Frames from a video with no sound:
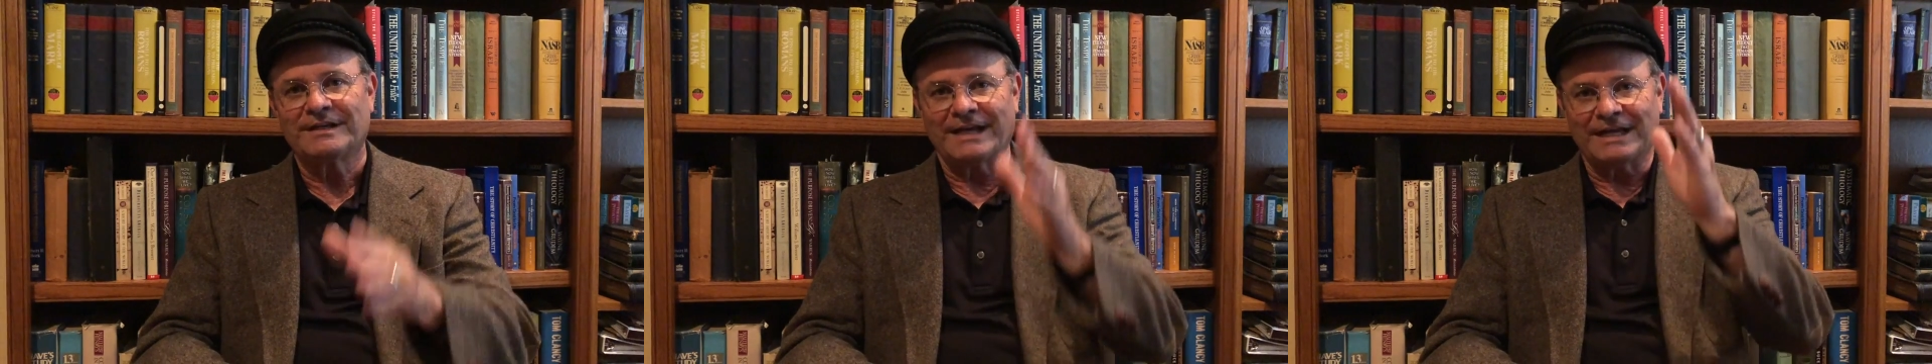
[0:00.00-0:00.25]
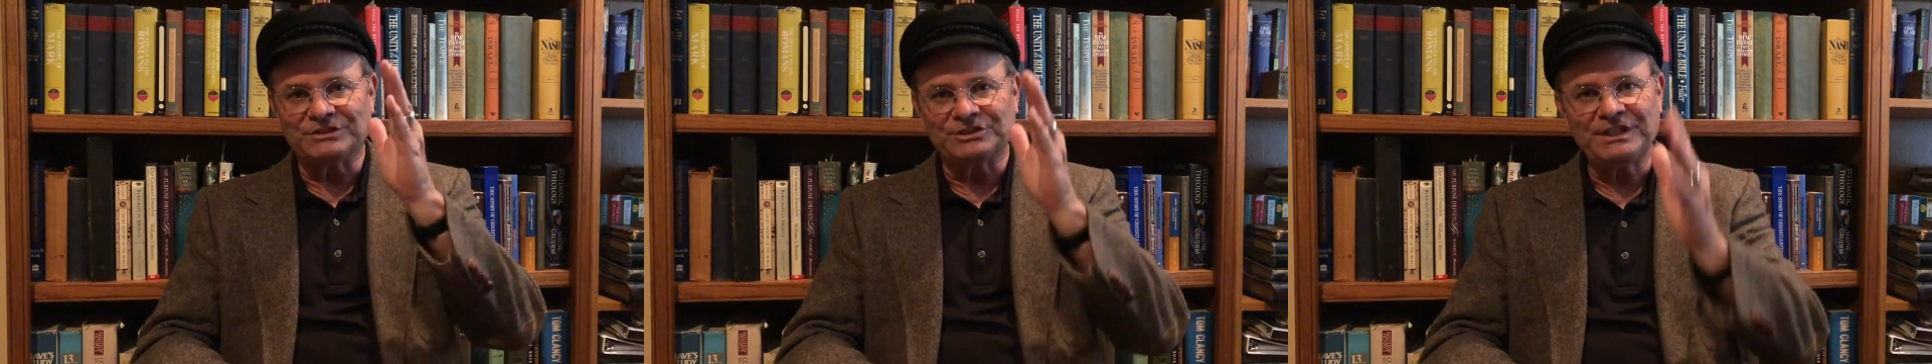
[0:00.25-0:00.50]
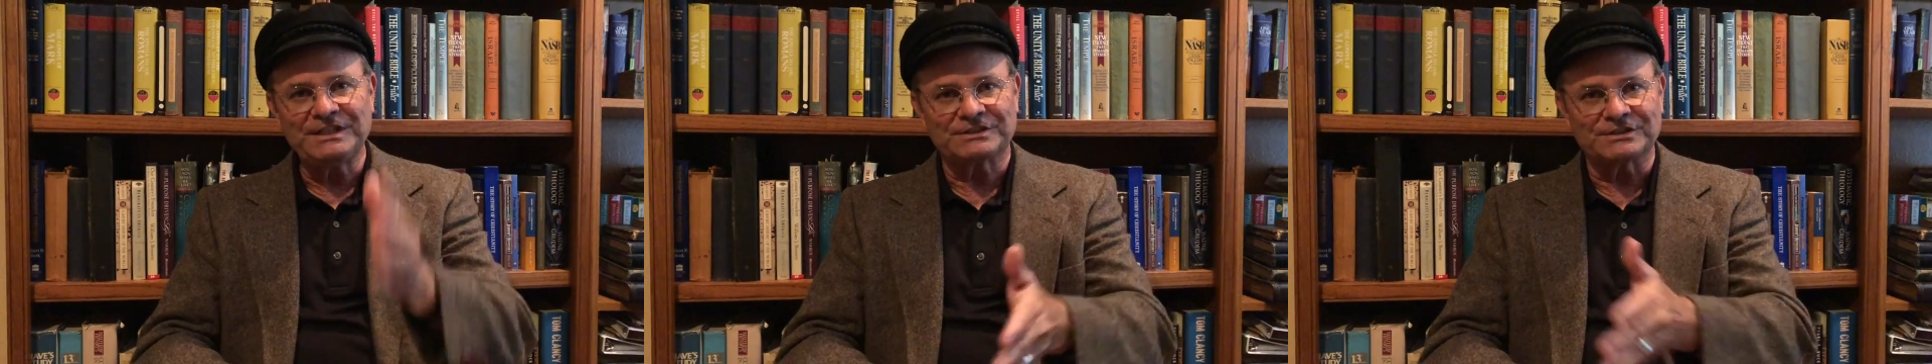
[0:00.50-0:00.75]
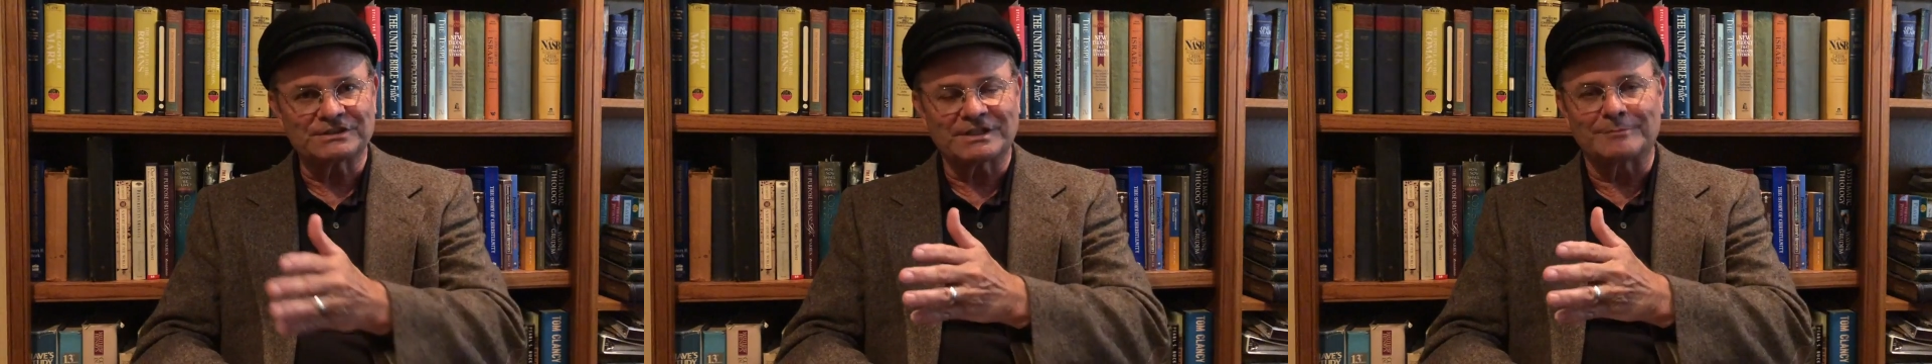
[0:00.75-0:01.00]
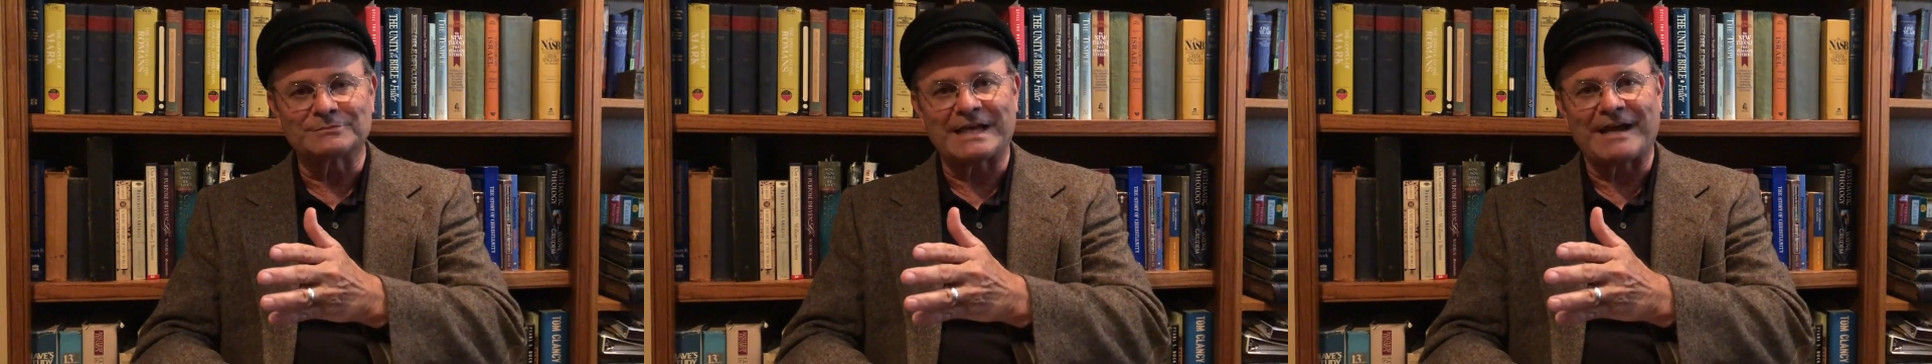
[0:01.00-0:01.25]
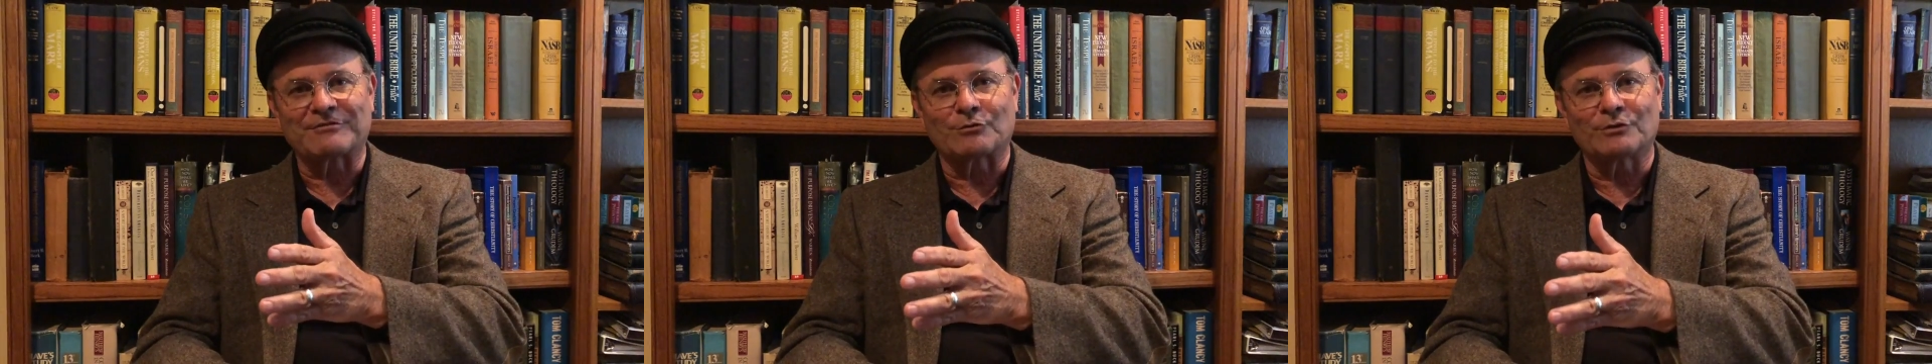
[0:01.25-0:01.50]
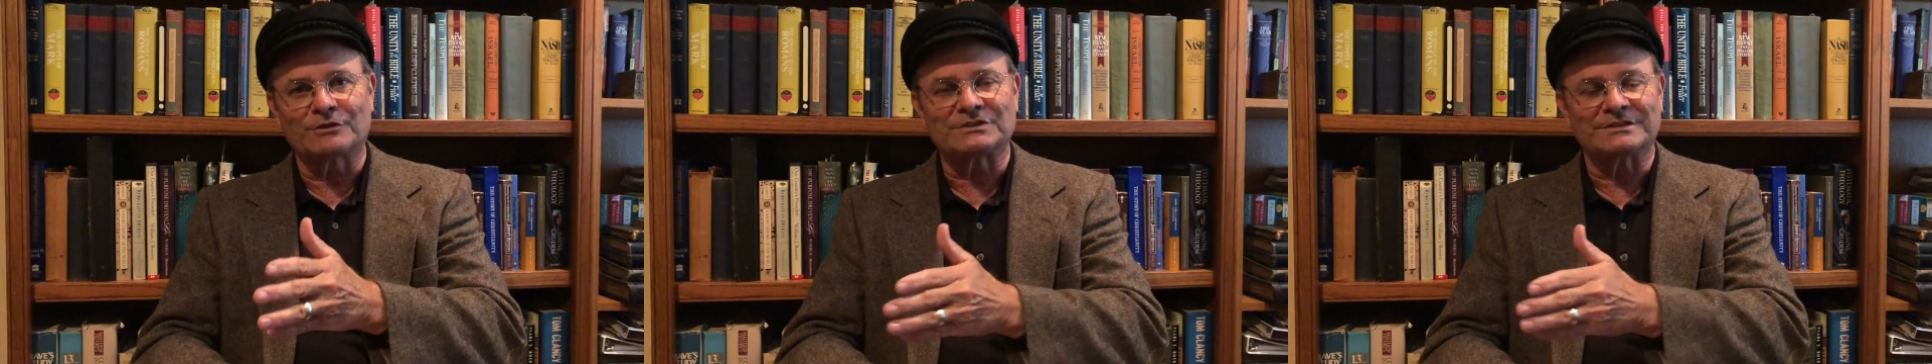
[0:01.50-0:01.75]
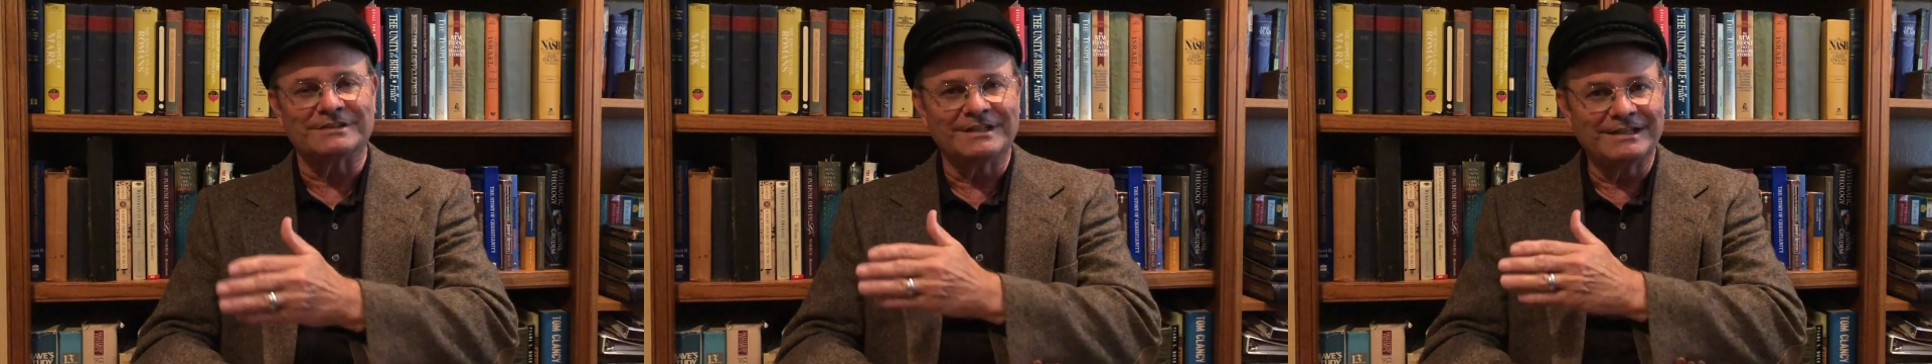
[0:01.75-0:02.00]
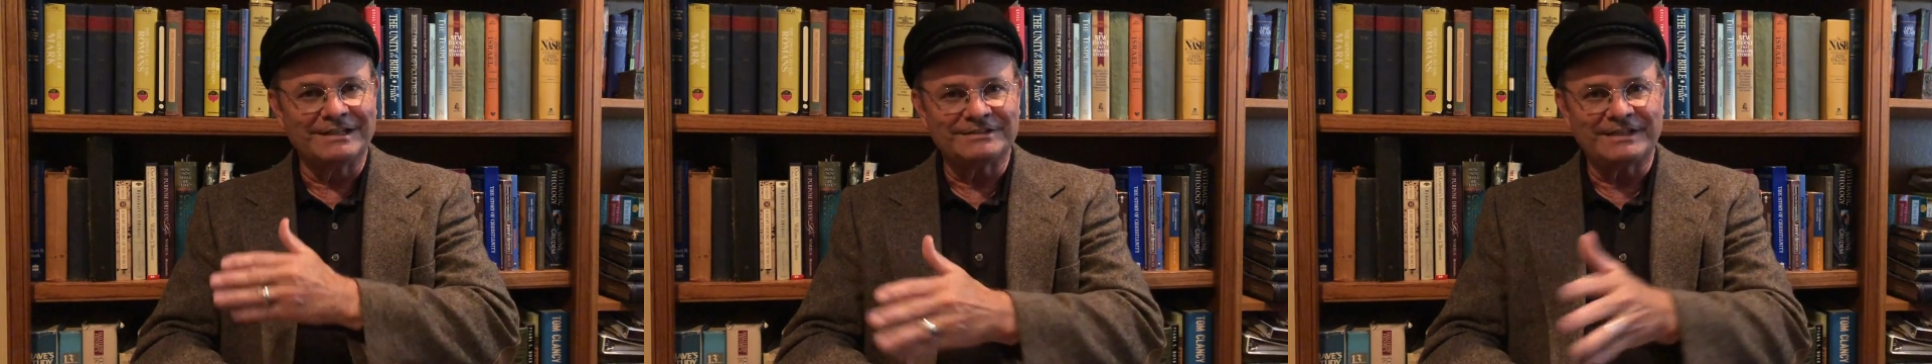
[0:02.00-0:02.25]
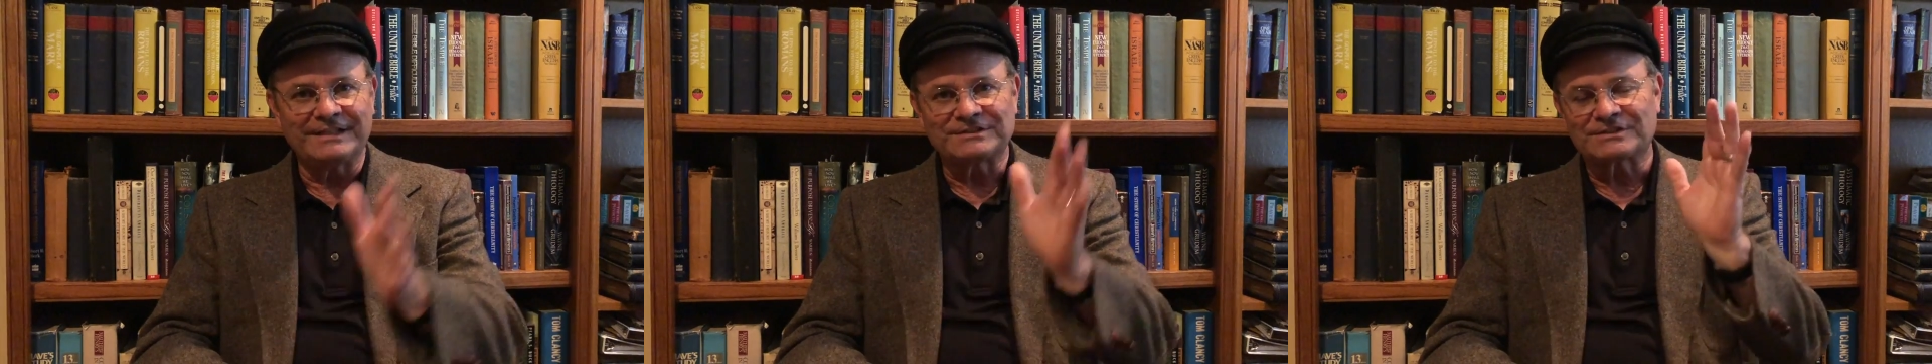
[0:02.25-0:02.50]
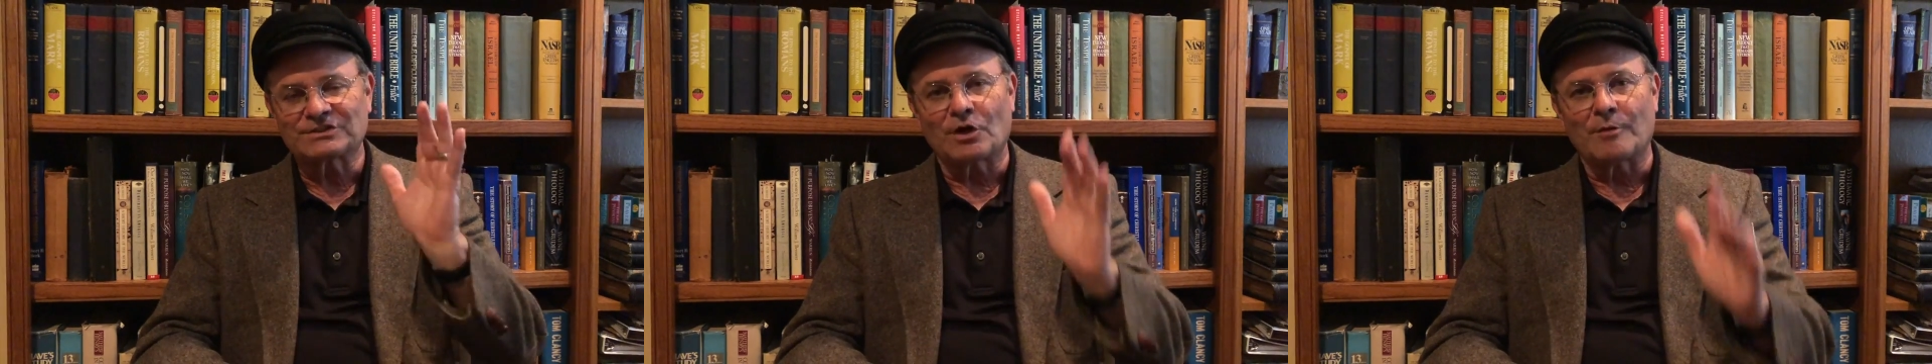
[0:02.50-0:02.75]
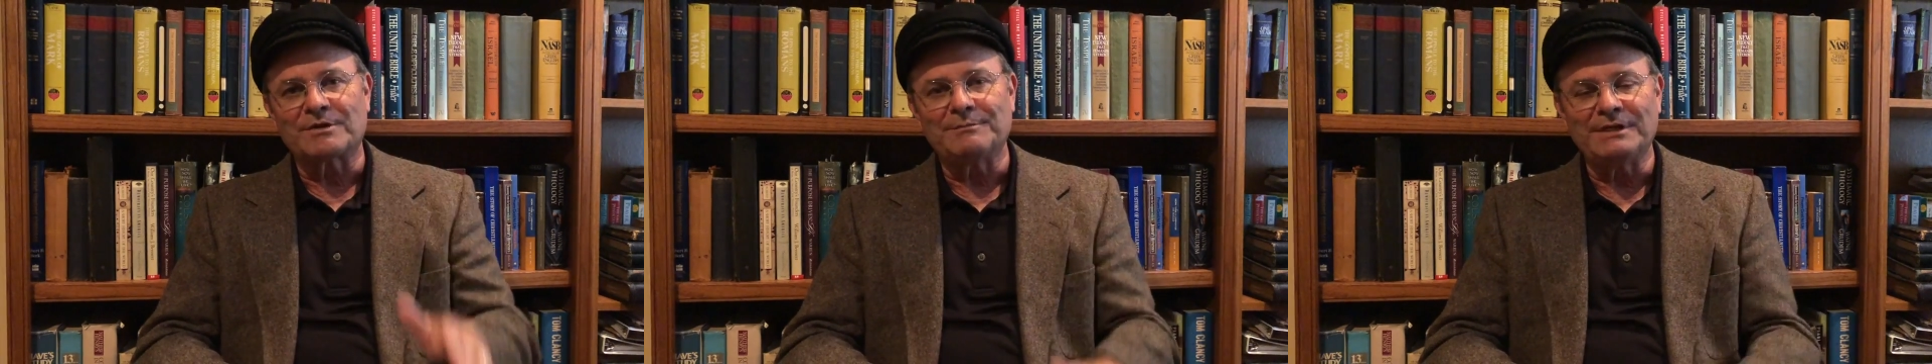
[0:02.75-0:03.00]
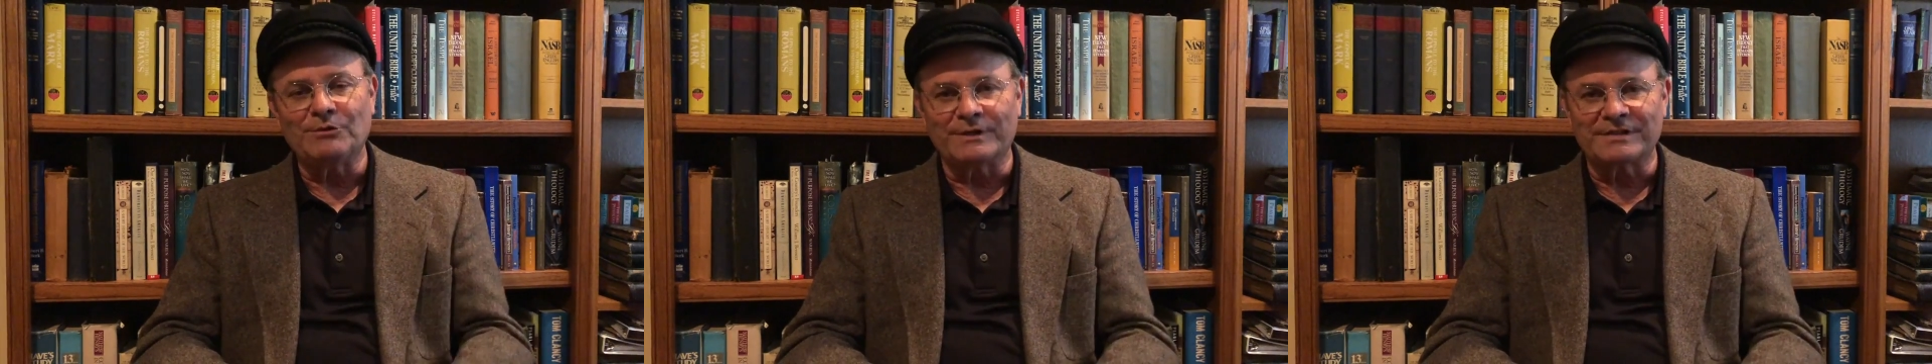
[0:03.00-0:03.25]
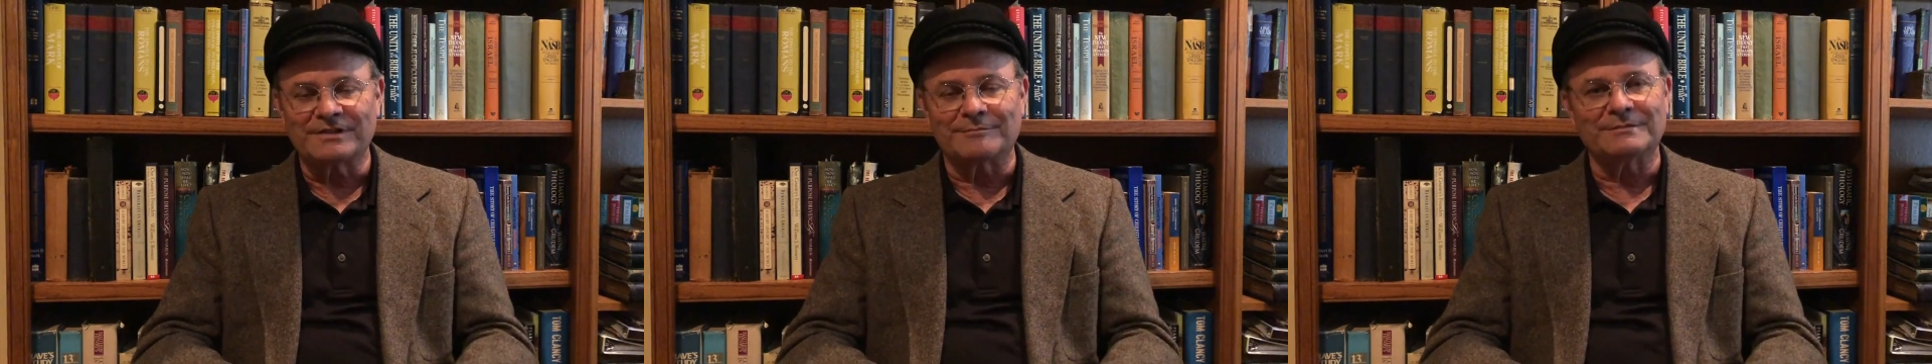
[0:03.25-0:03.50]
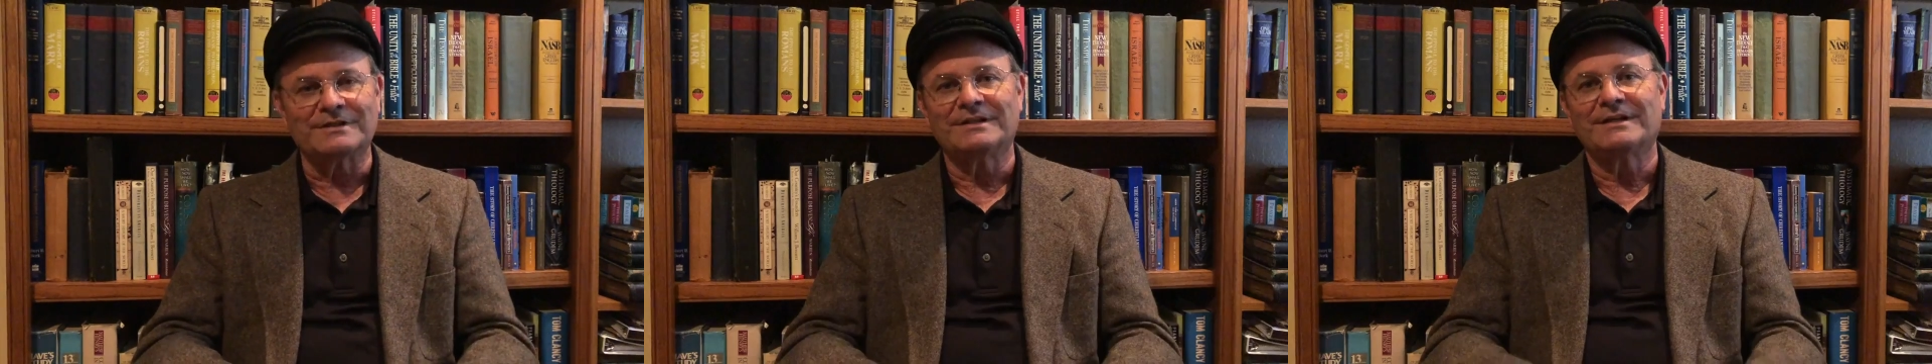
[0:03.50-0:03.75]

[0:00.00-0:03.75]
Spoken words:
and Jesus comes afterwards and takes us home to be with him.